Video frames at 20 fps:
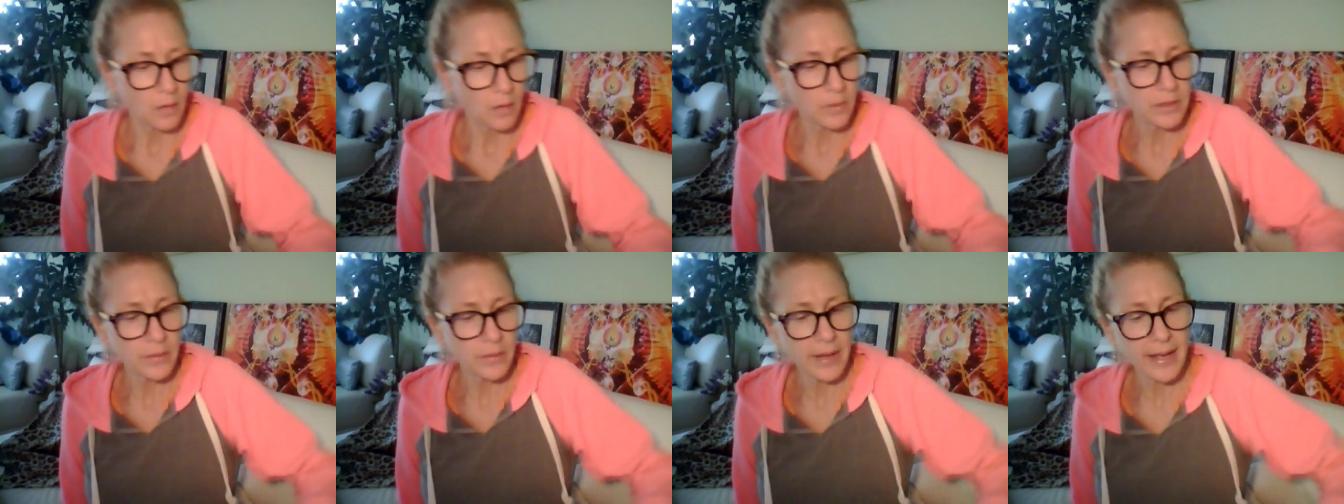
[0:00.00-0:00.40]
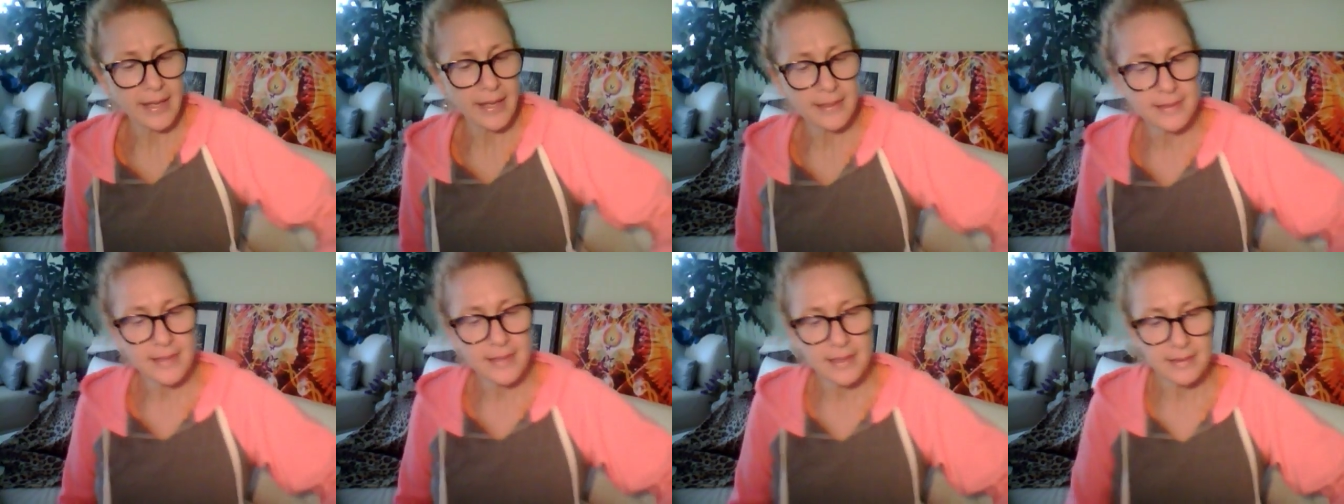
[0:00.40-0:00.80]
When you
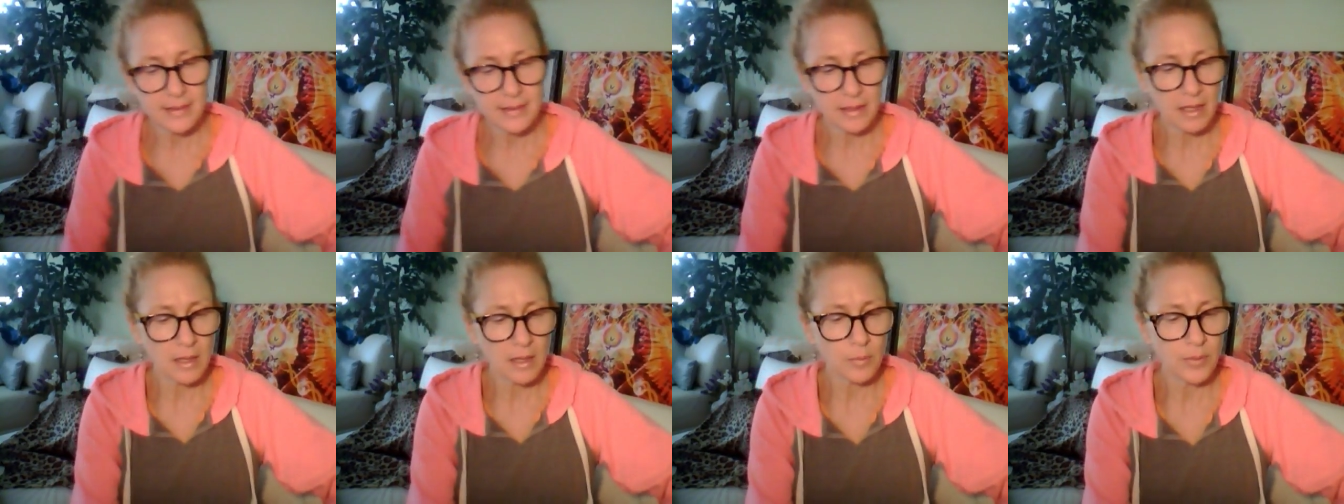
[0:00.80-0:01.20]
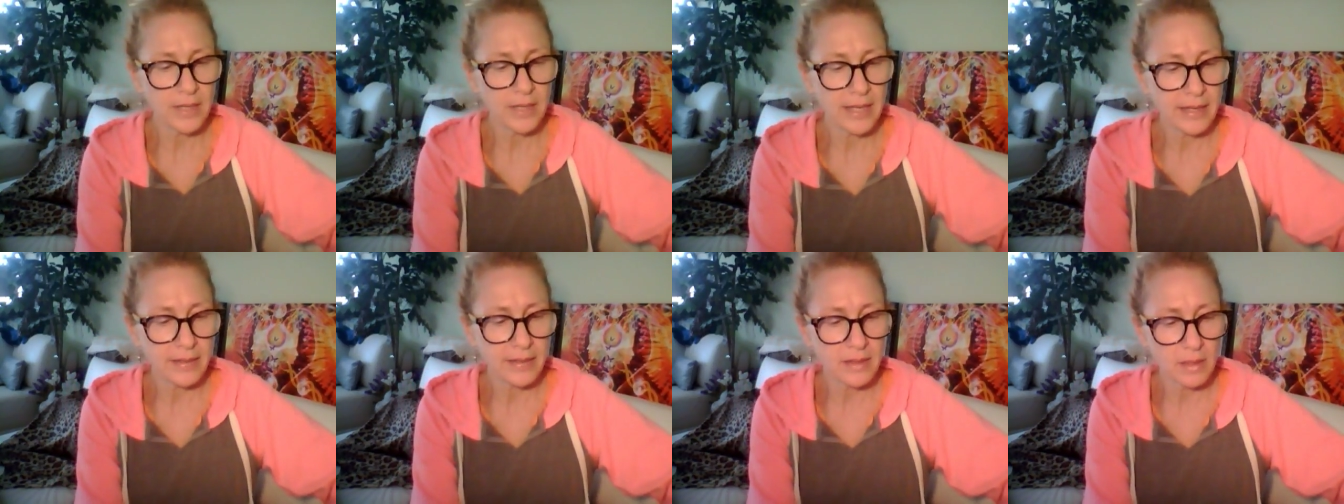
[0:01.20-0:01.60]
access and
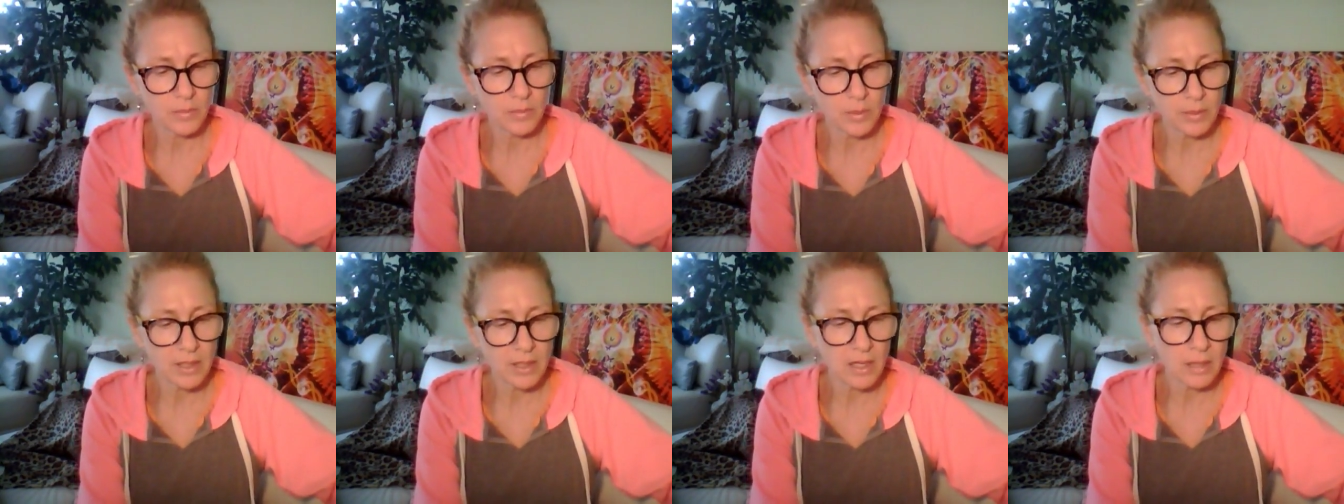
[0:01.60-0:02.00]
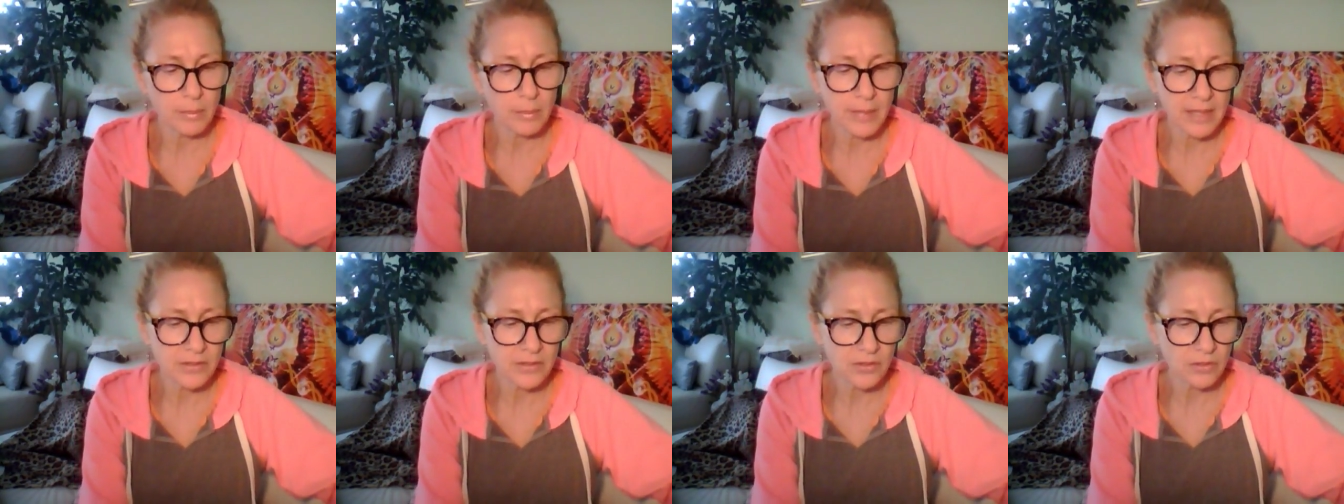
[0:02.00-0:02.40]
comprehend them, you
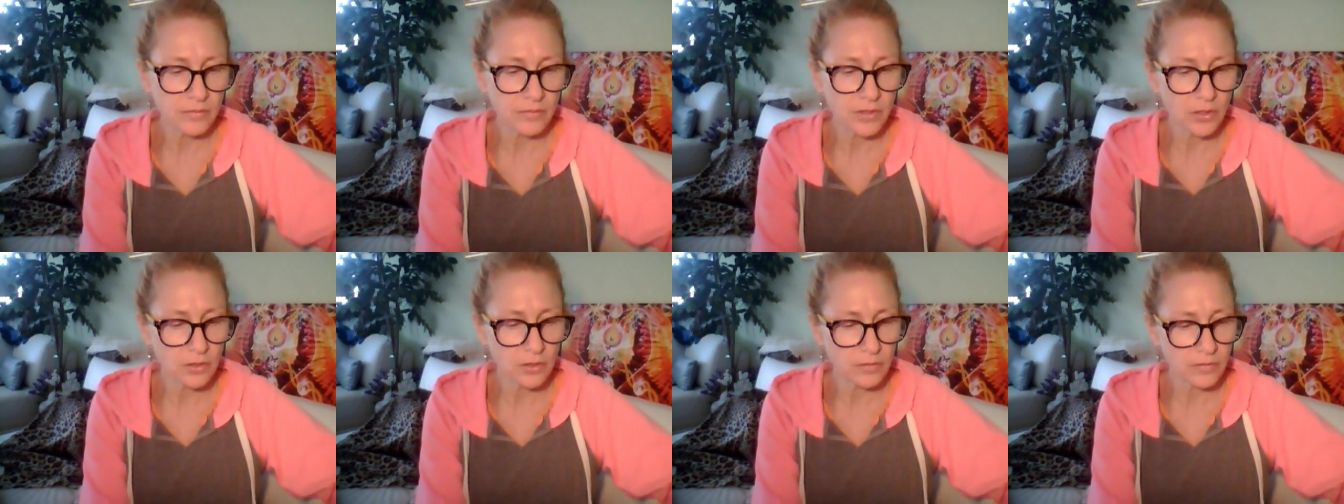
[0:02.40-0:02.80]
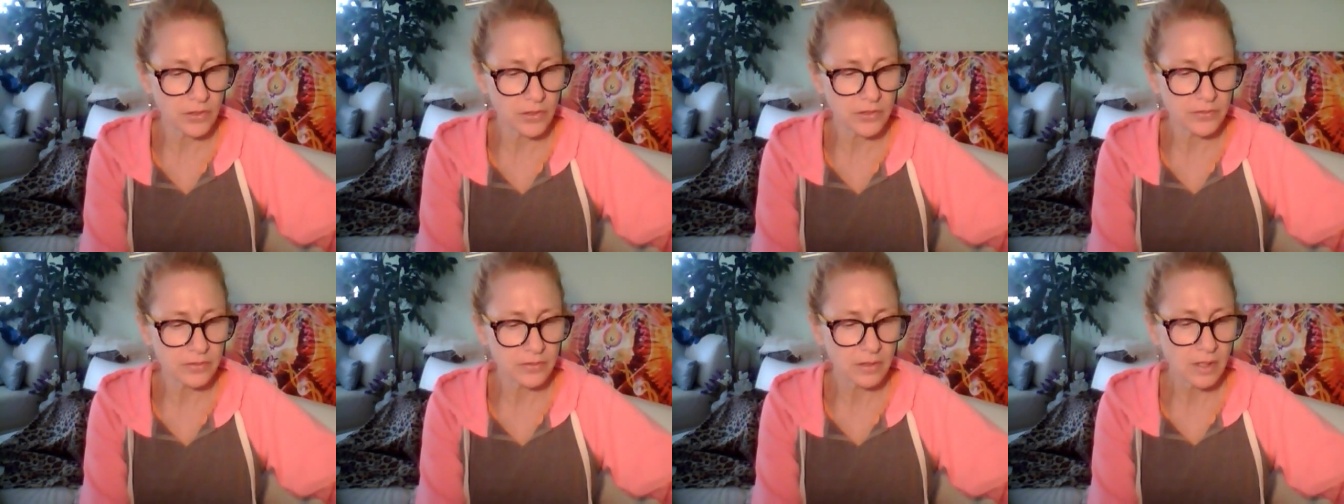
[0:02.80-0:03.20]
become master of the
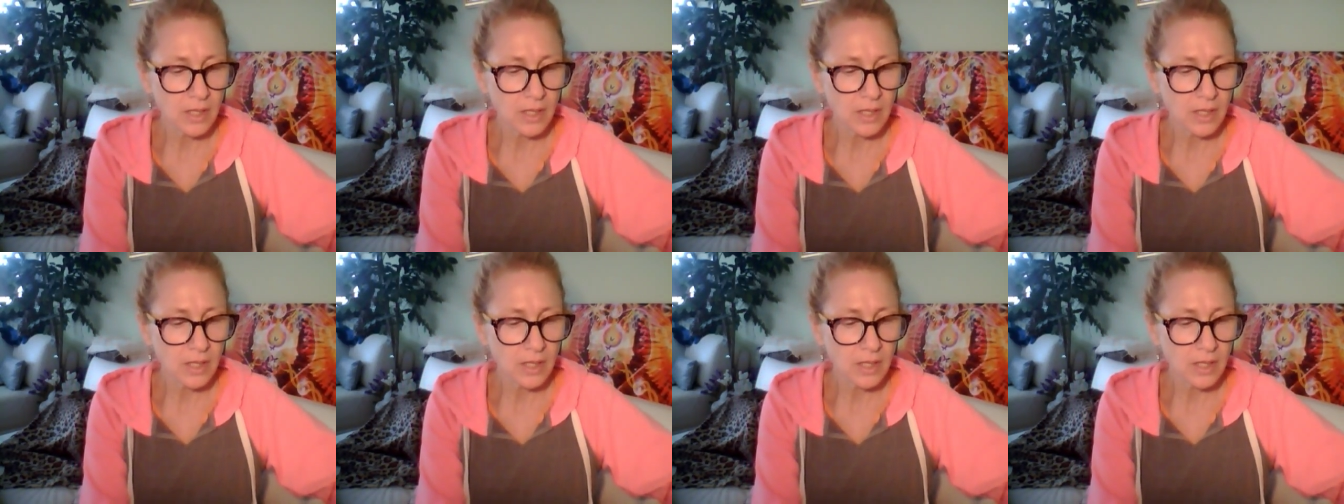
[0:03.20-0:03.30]
universe.